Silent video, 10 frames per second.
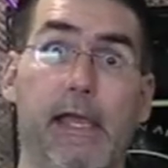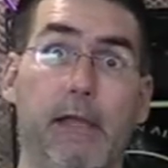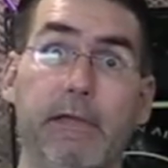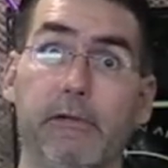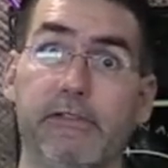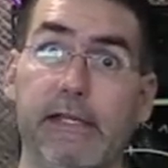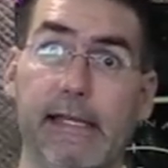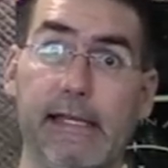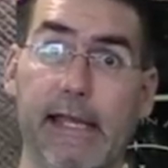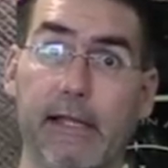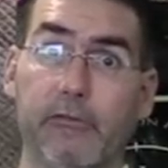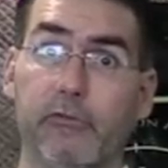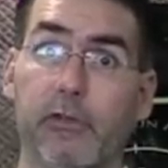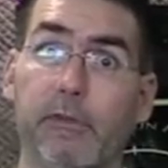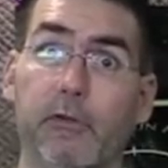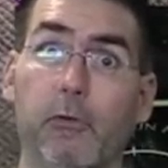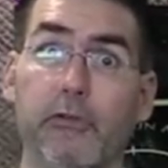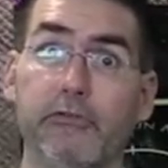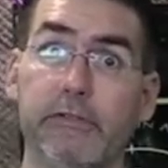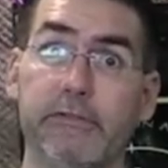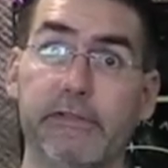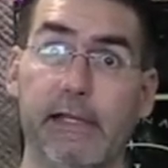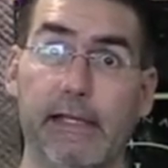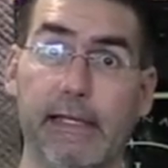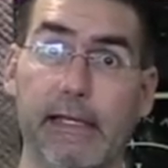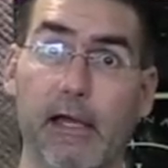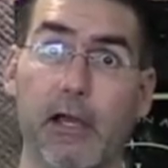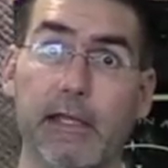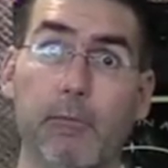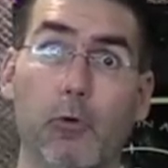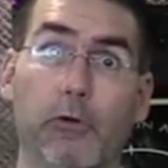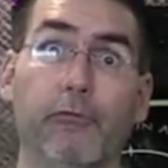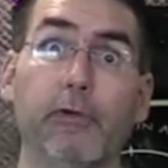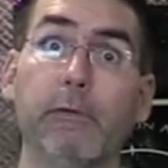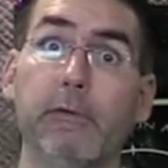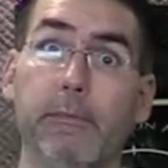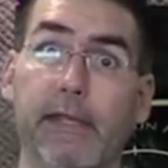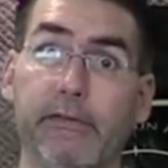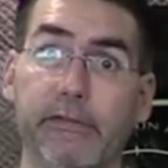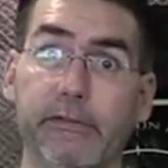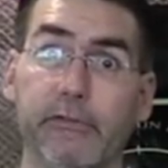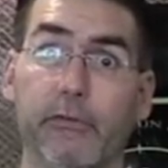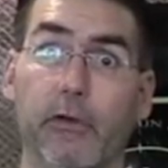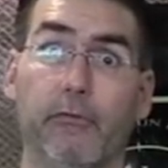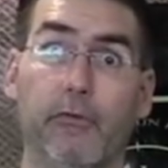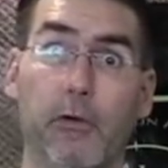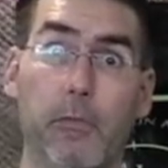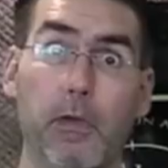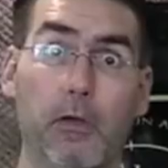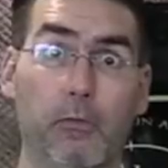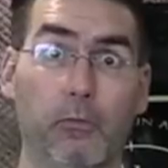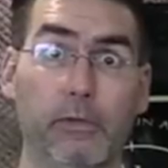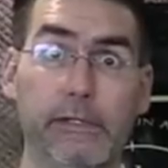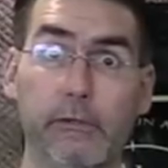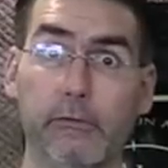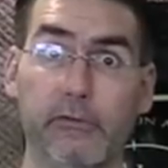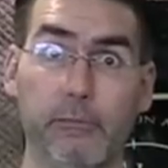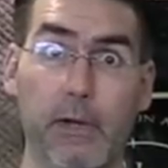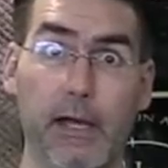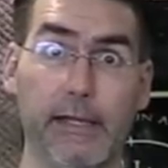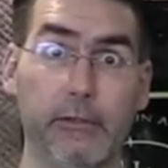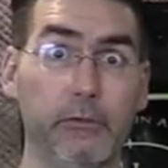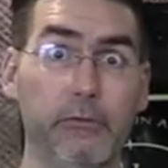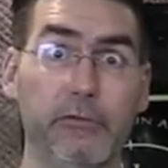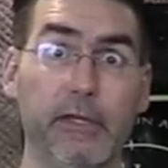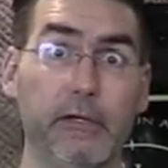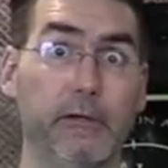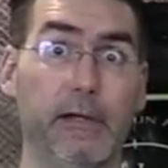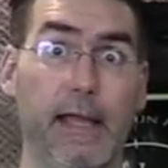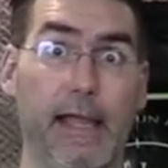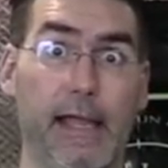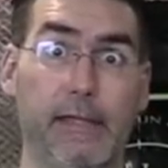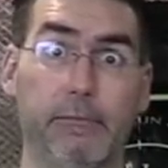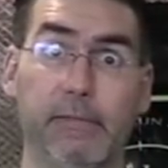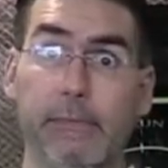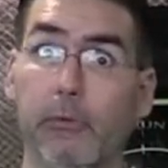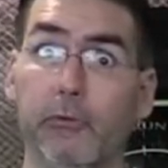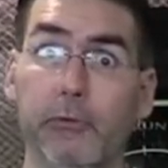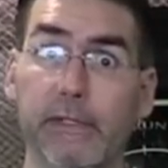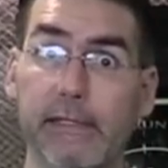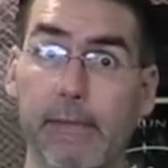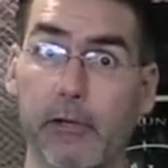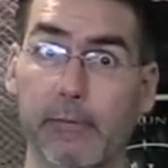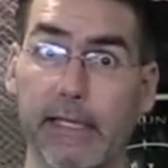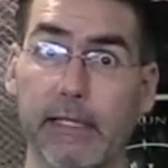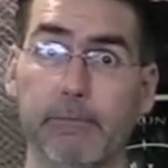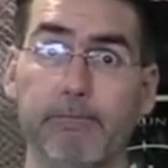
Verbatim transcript: And I'm here today to answer some of the questions that I get on a more frequent basis from readers of my newsletter and people who email me.